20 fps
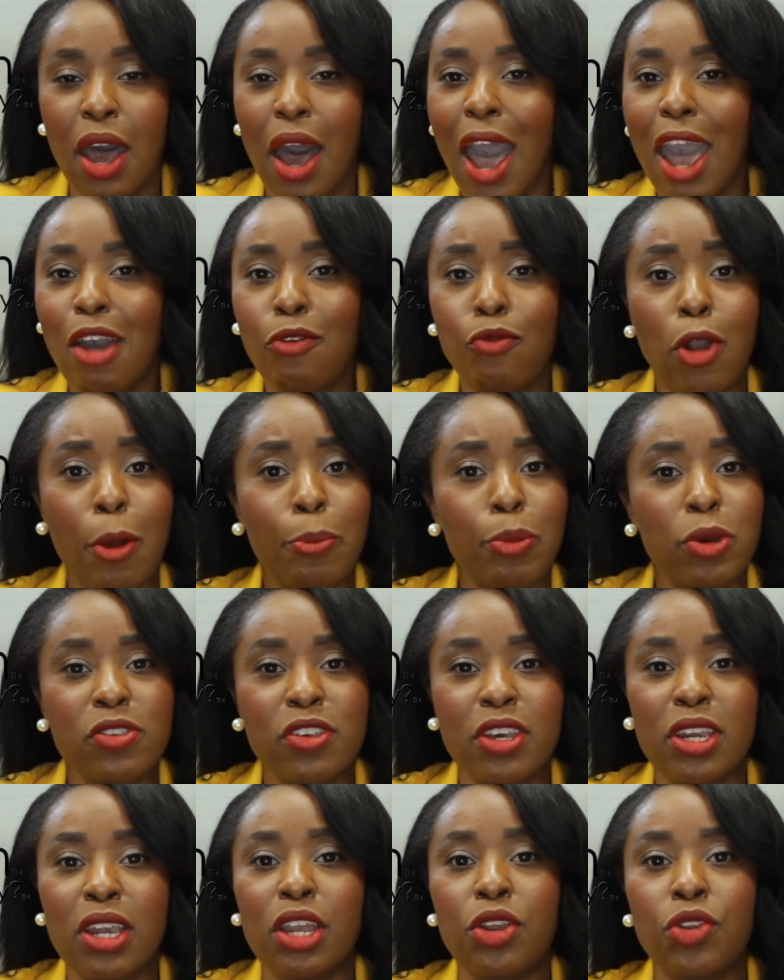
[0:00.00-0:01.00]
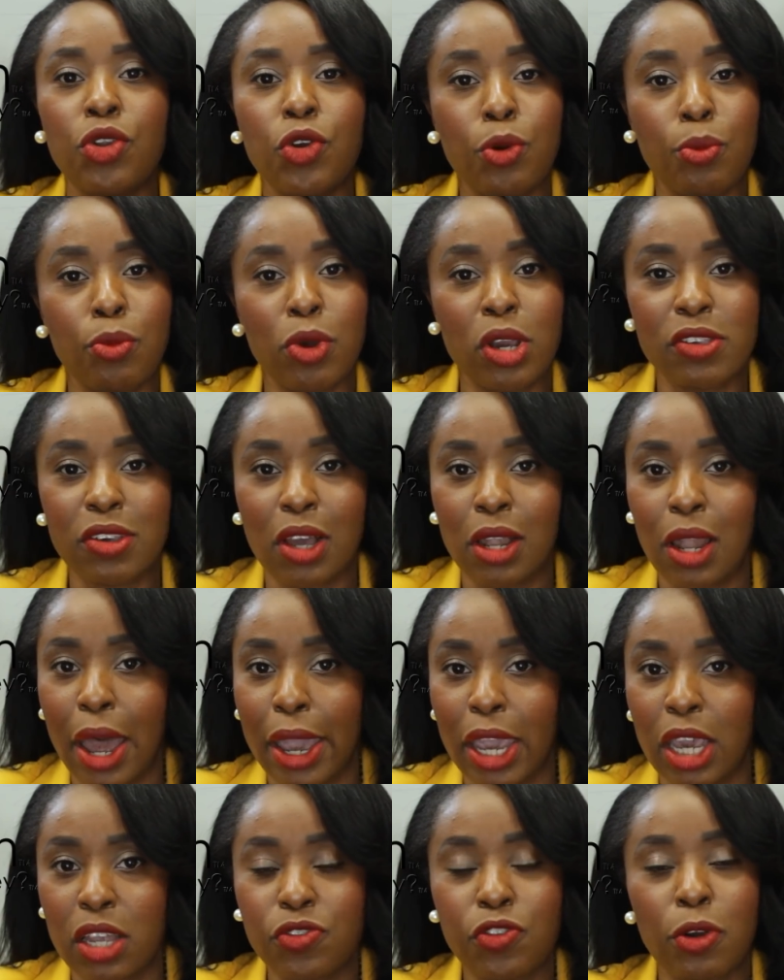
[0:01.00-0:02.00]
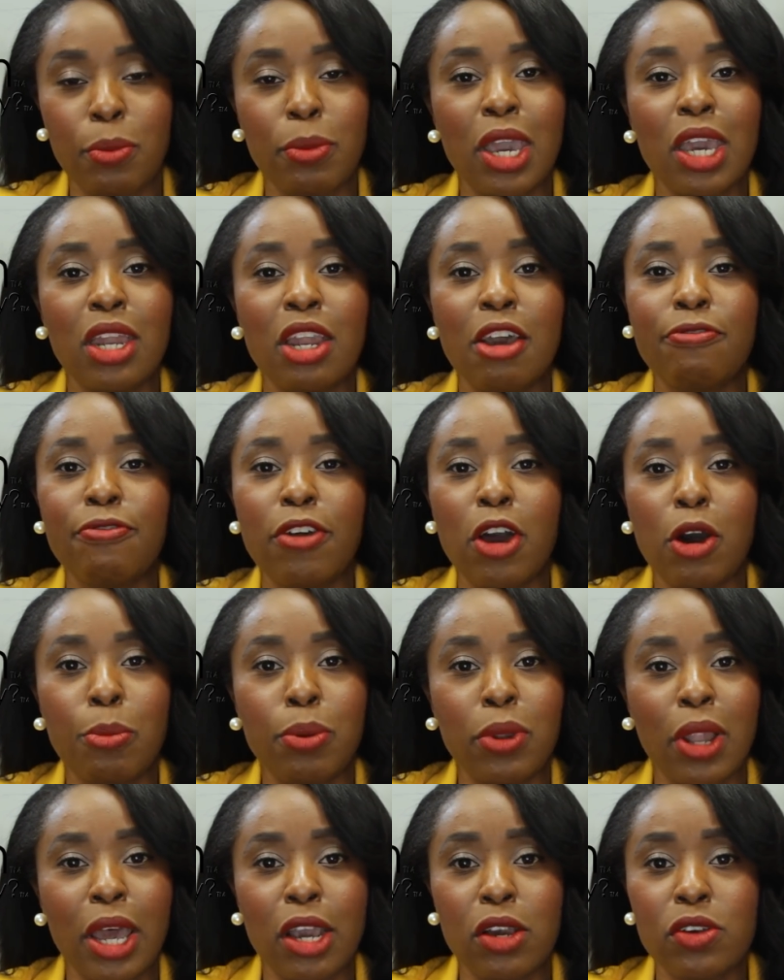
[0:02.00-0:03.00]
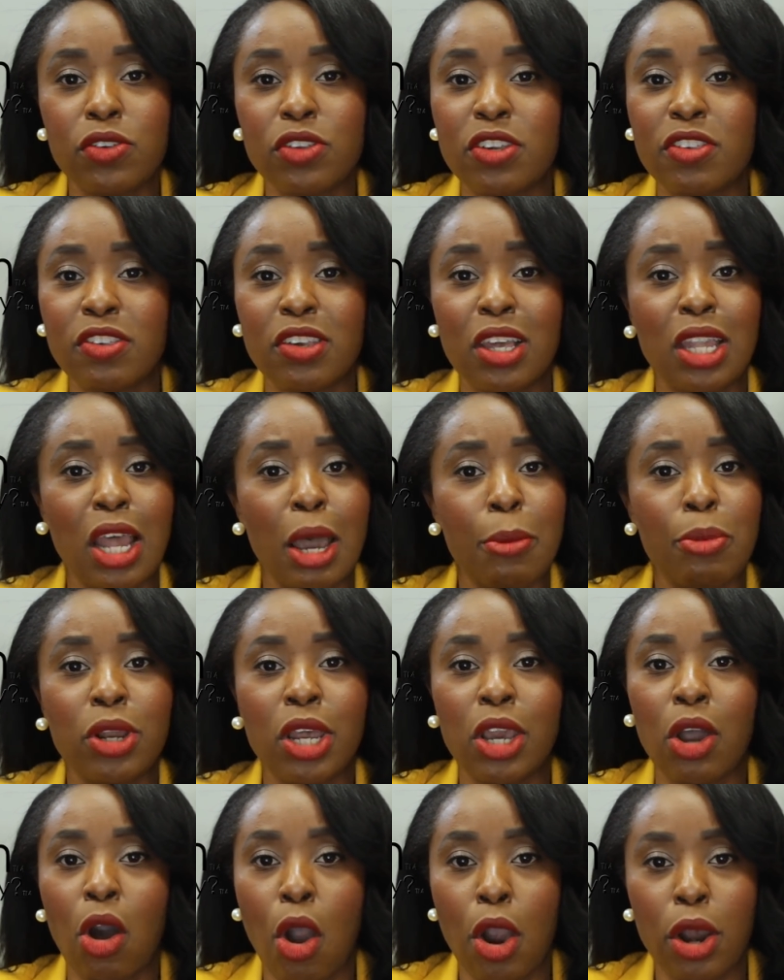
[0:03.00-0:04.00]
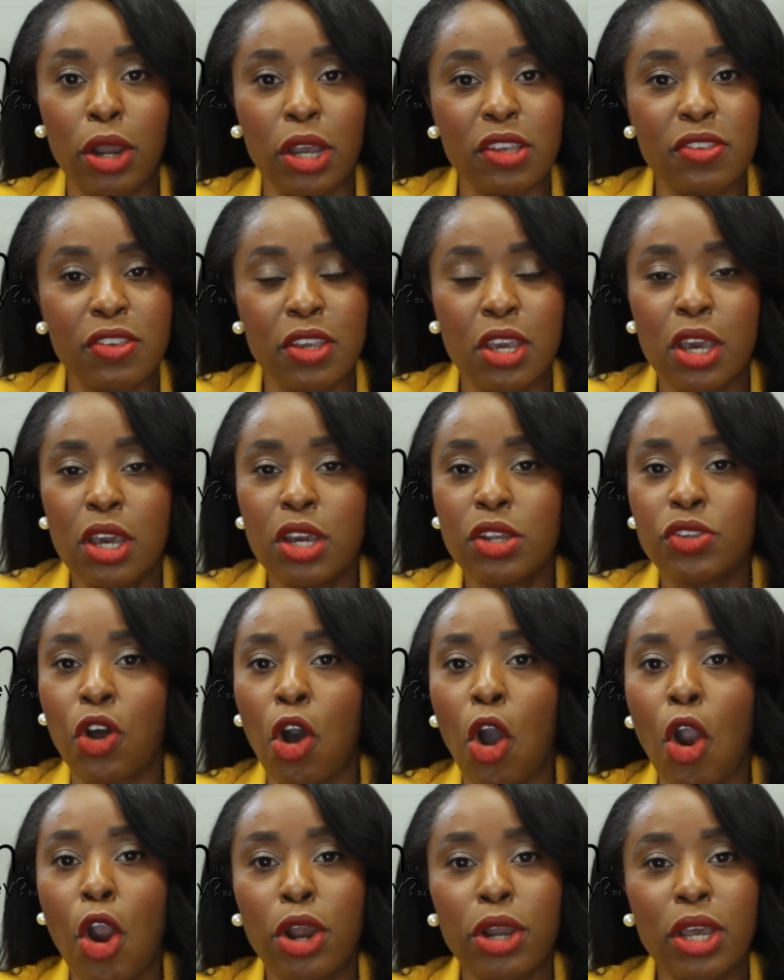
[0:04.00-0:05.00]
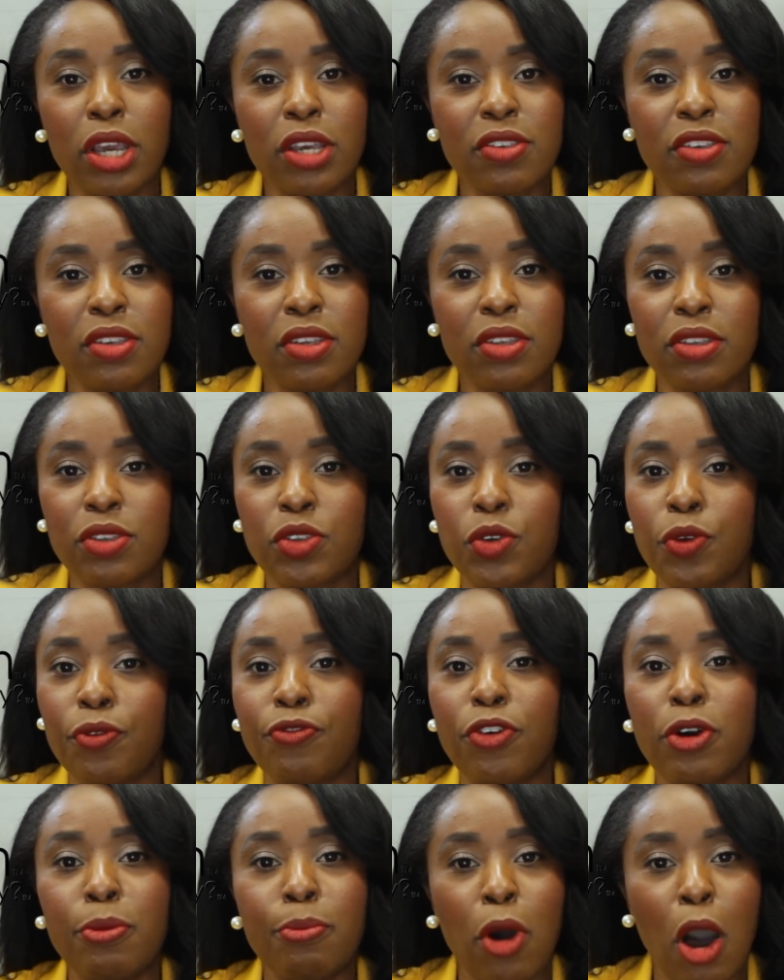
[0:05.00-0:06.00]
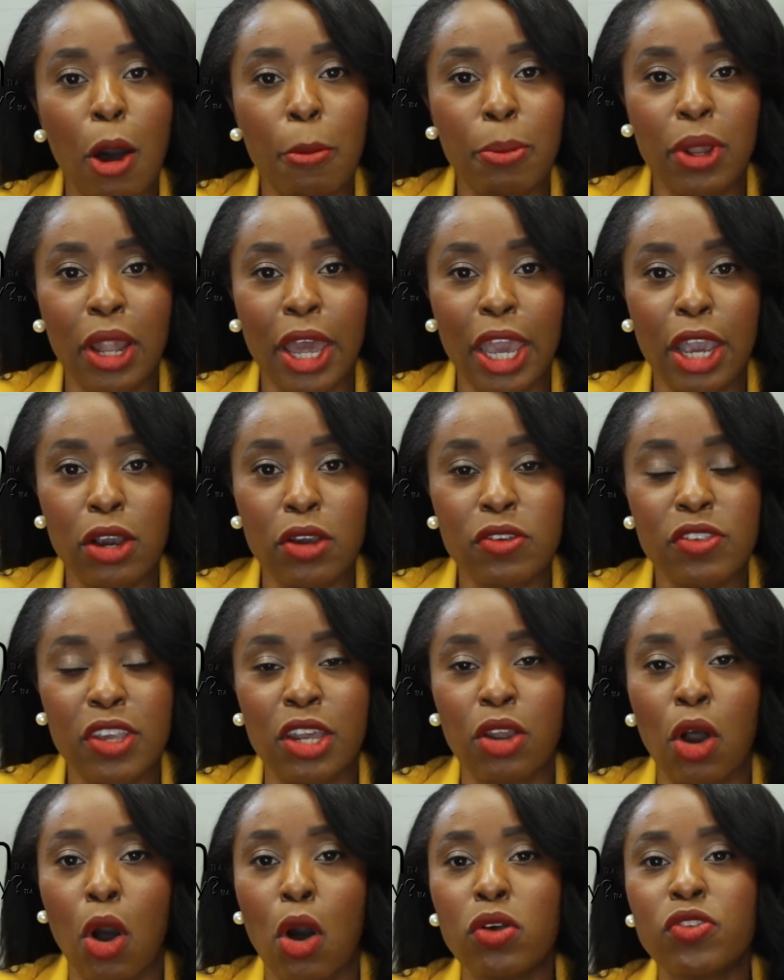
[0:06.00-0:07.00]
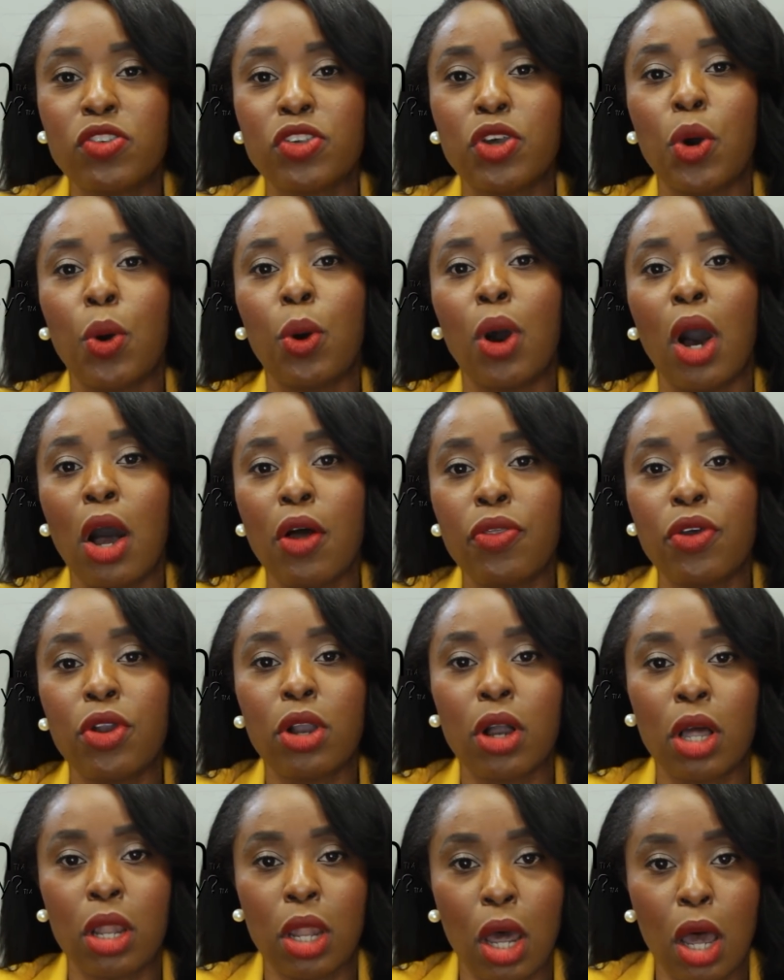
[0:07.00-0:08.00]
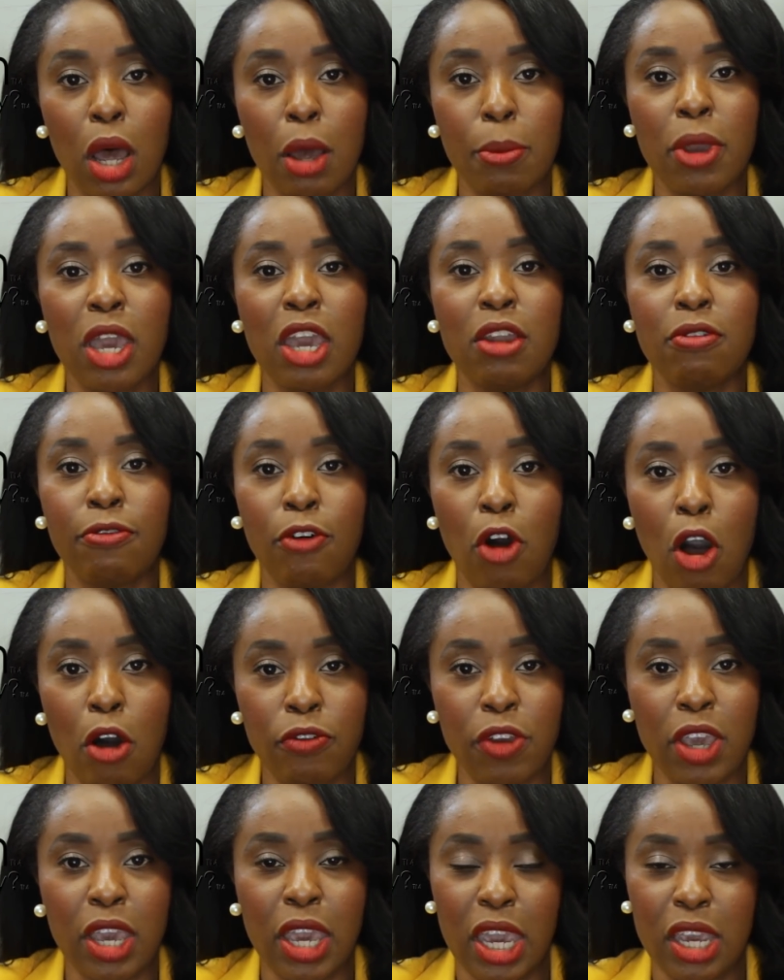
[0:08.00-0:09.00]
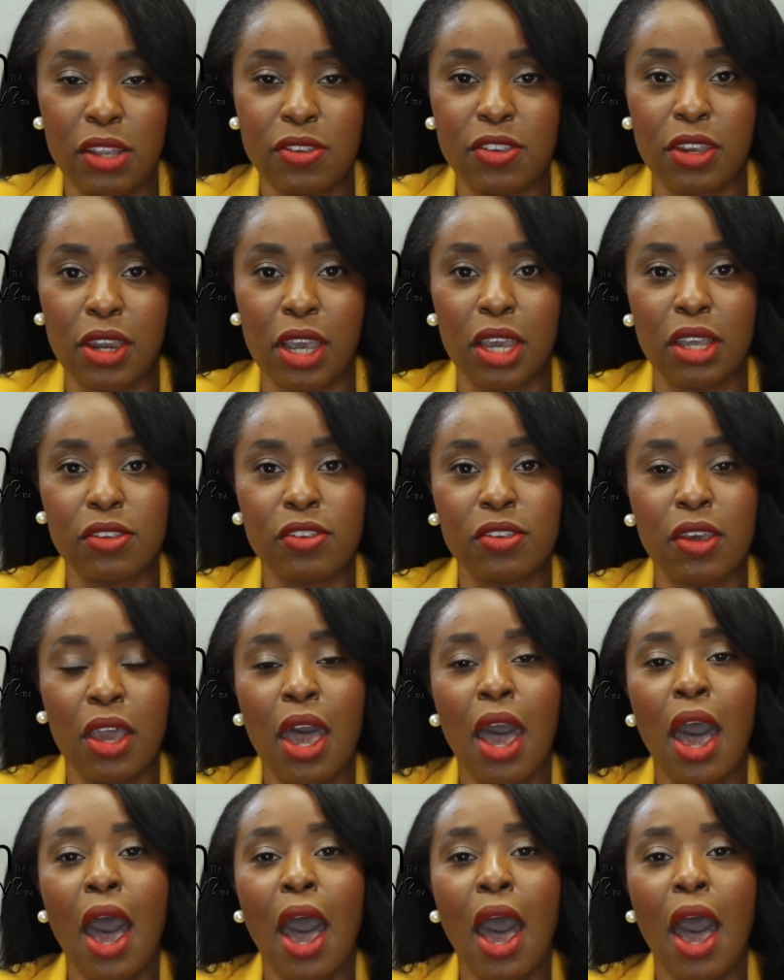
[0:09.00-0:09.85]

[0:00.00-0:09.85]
I have represented numerous clients, from NFL players to celebrity artists to football players, and also other club involving incidents.